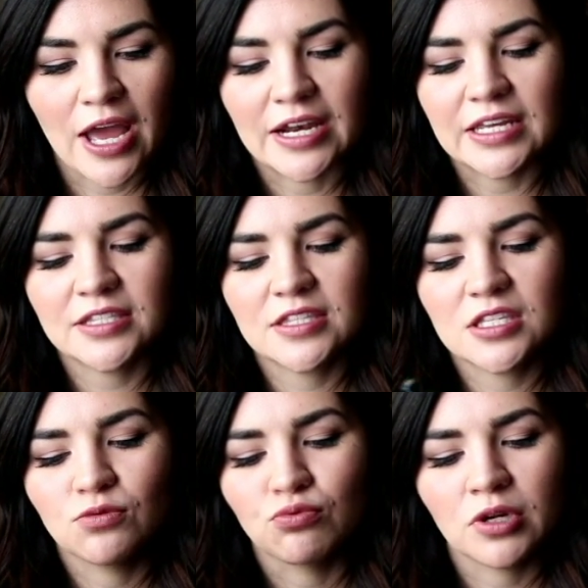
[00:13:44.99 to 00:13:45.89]
And it's
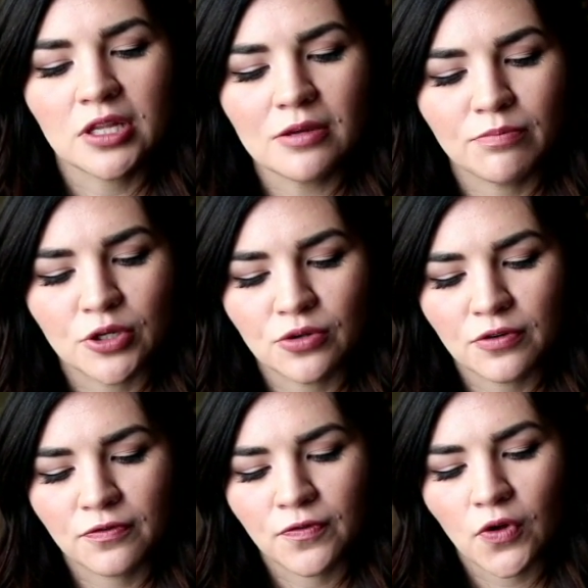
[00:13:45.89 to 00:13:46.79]
this really
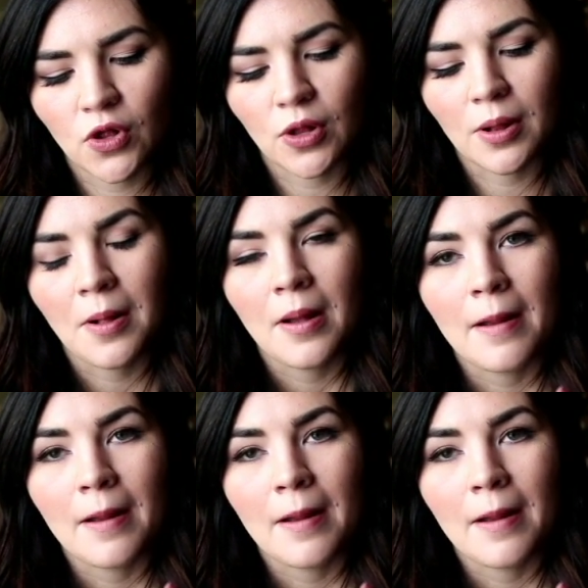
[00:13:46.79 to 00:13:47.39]
beautiful